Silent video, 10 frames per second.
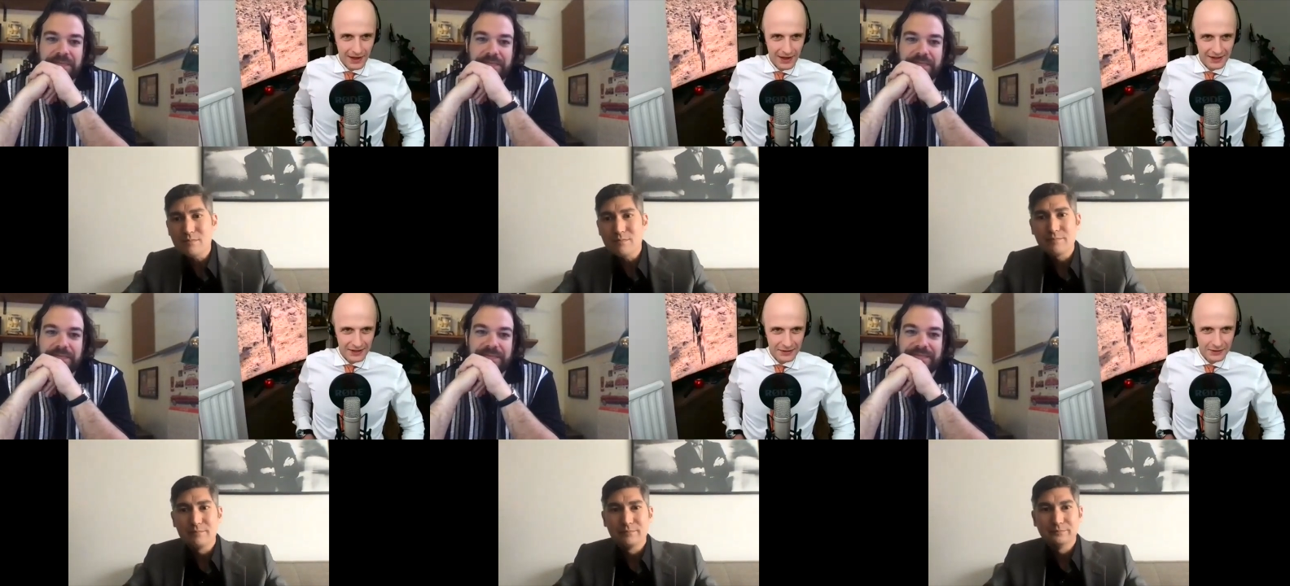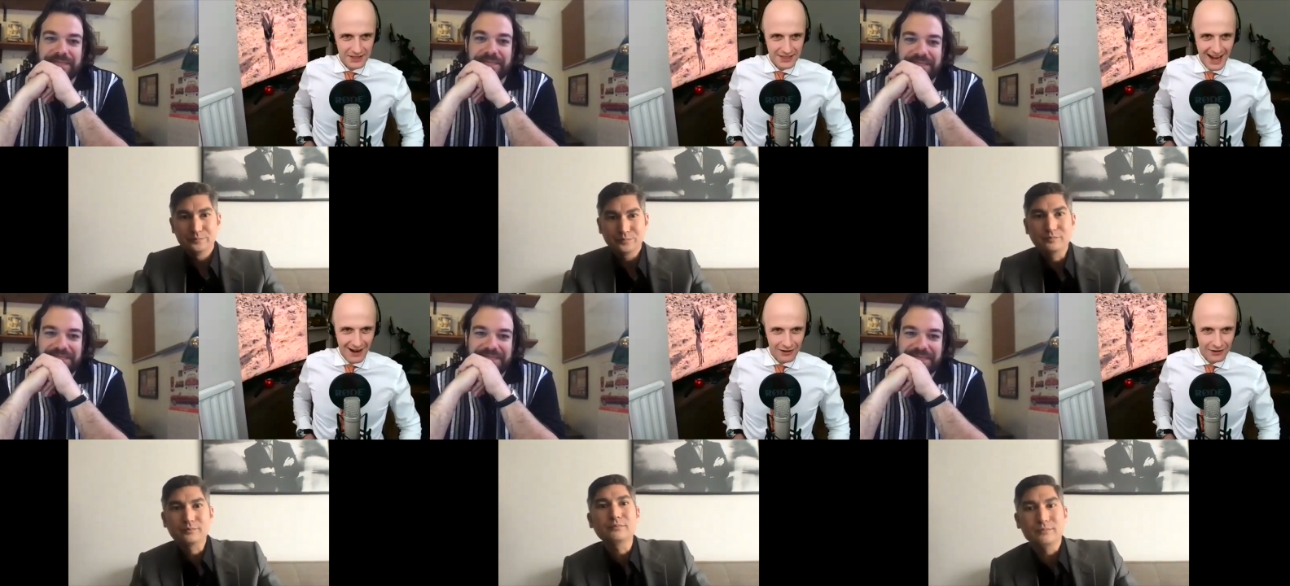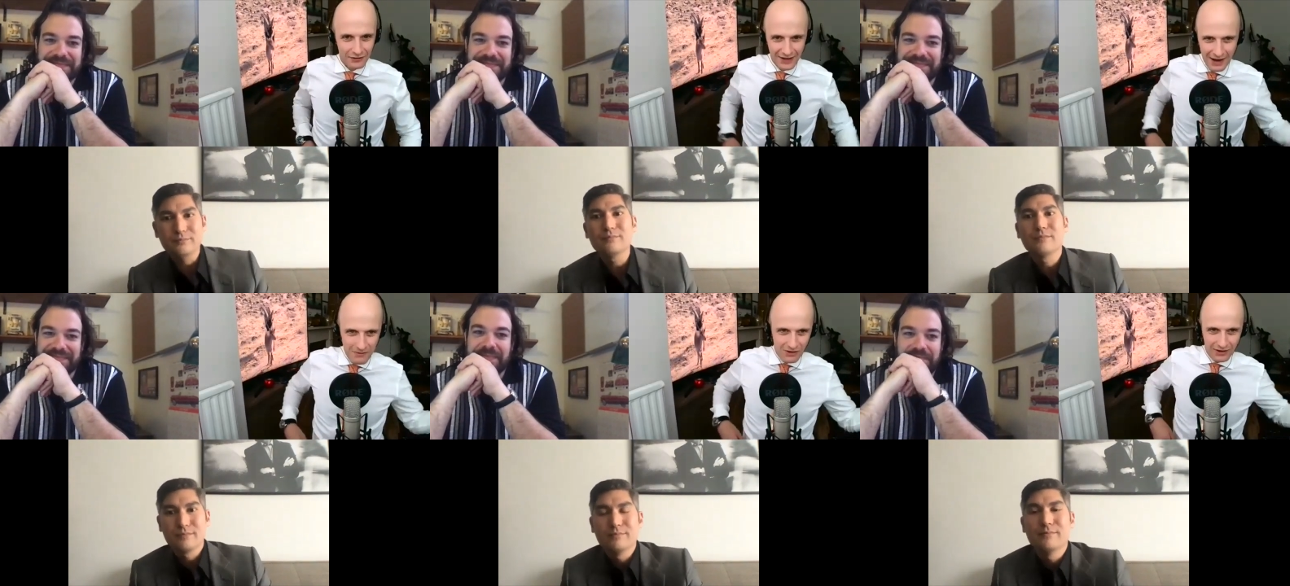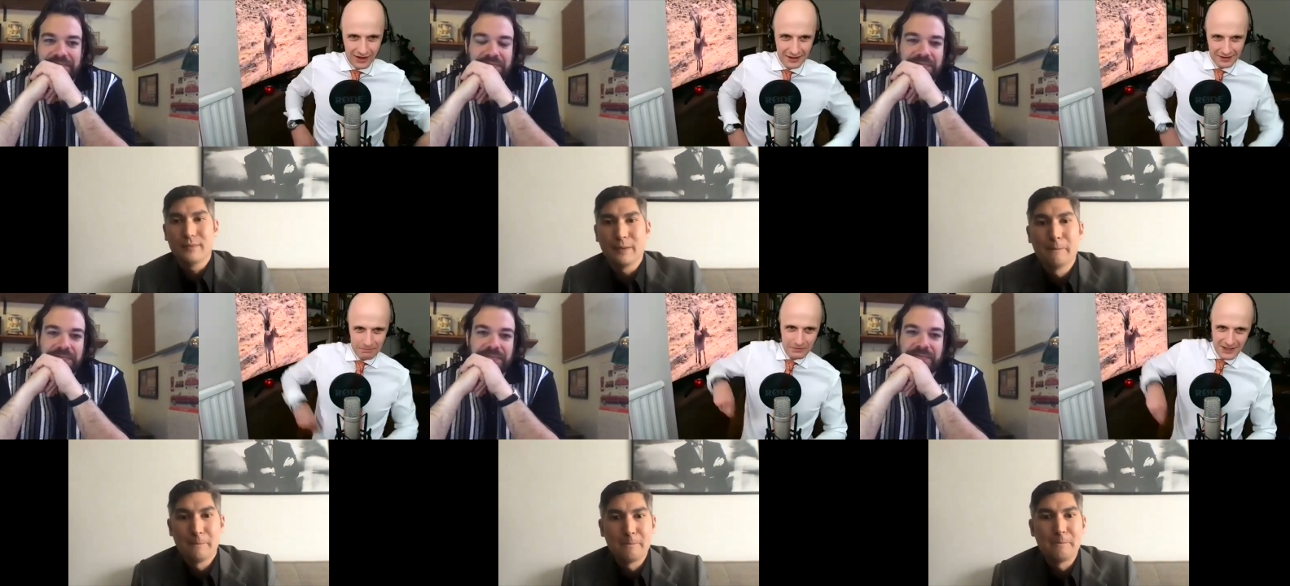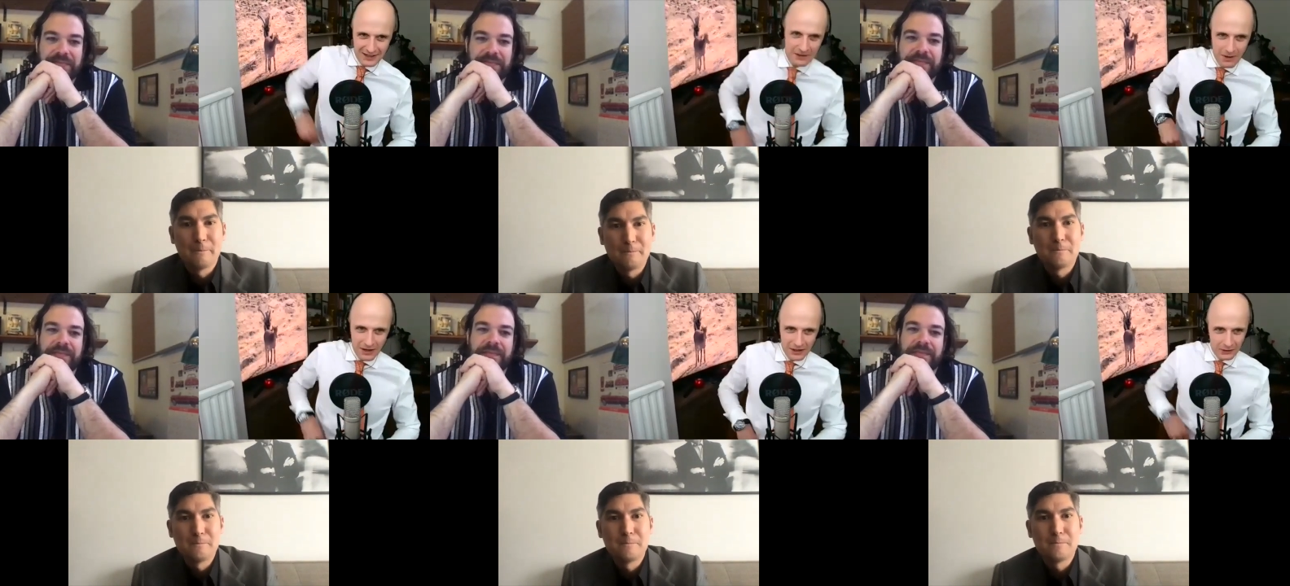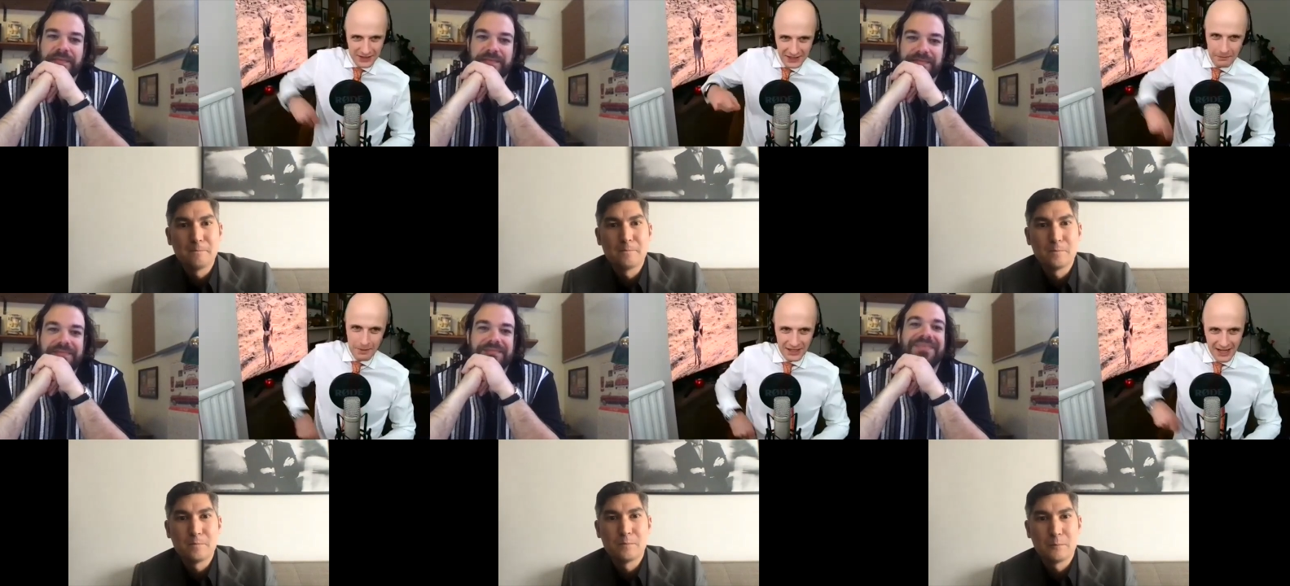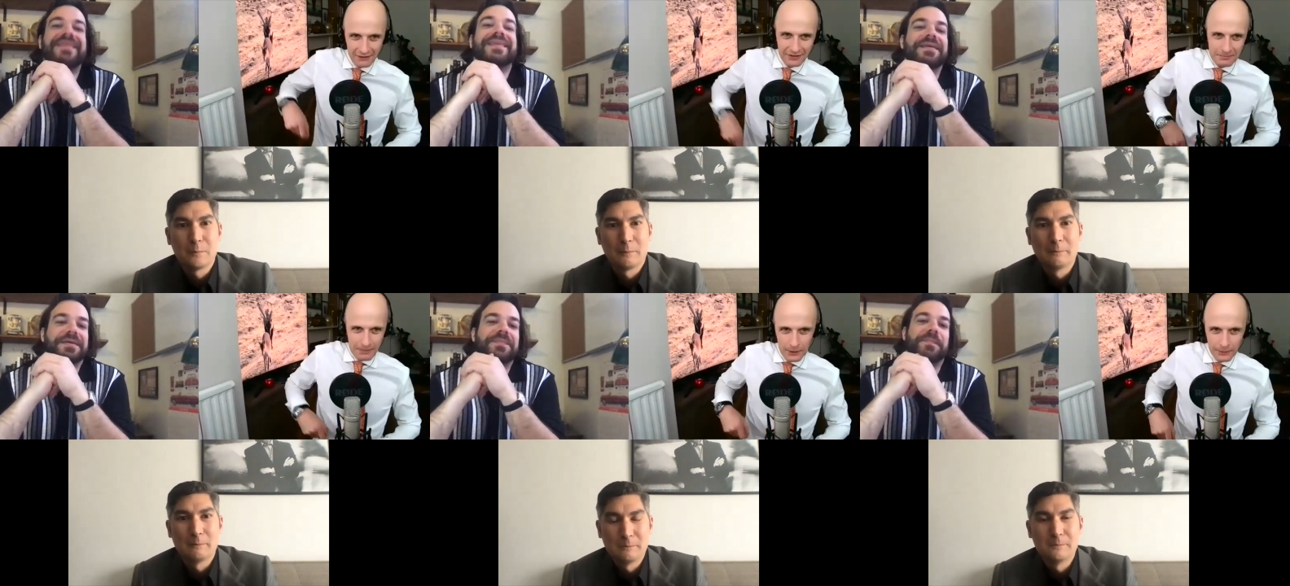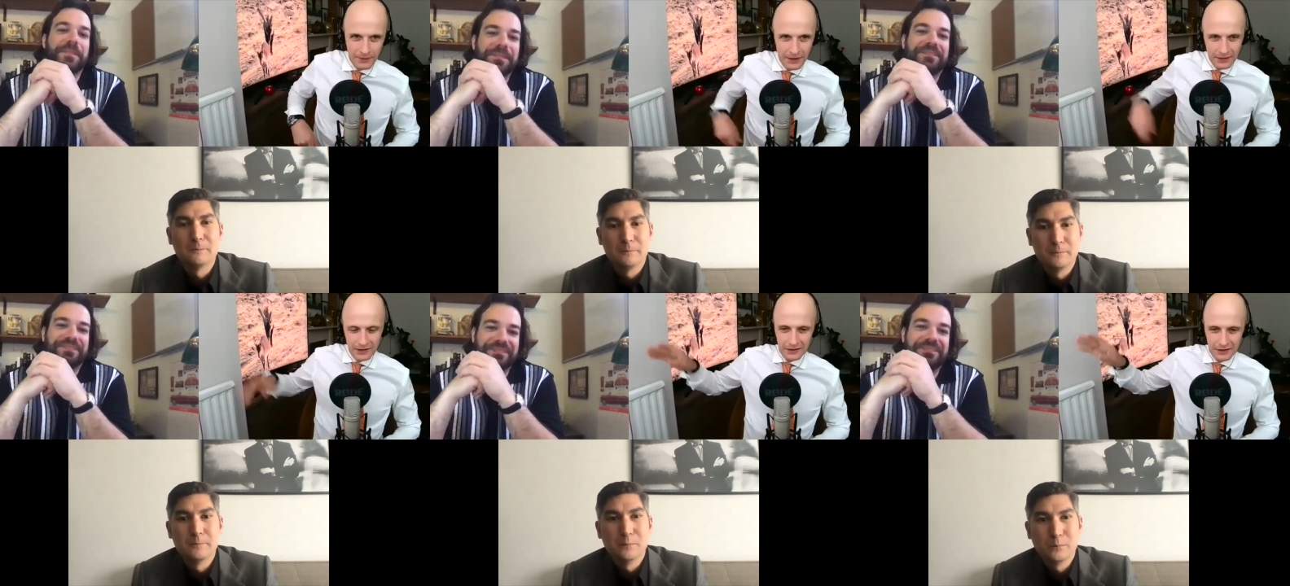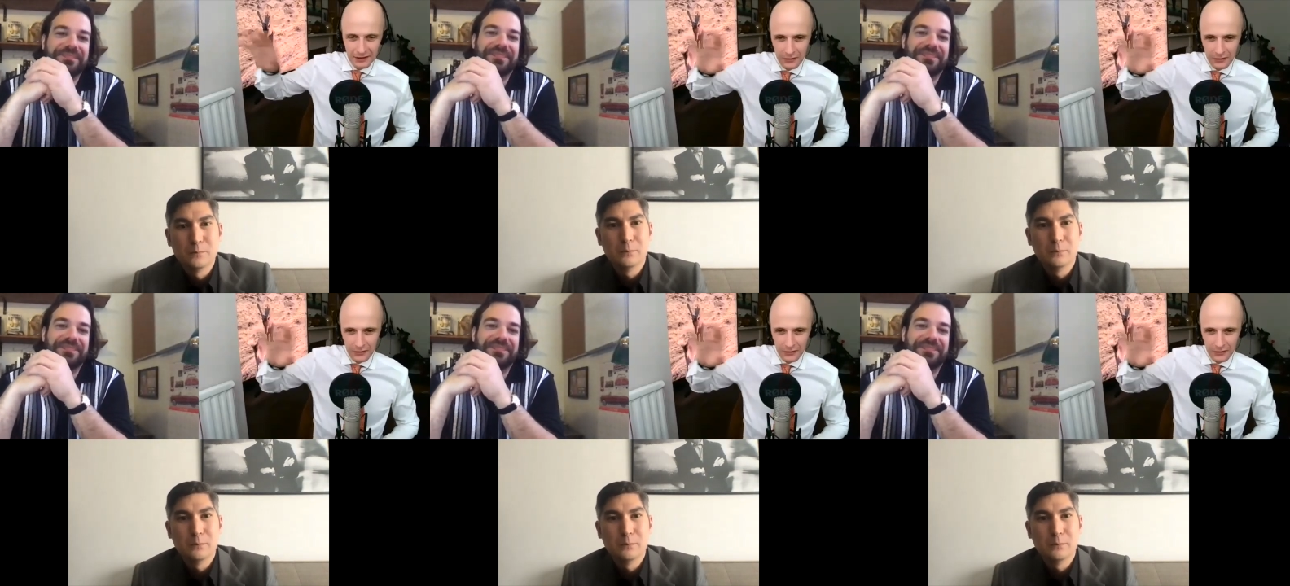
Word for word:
Speaker 1: and he's talking to Karen off camera, and he's tucking money or taking money out of his belt. So you can see the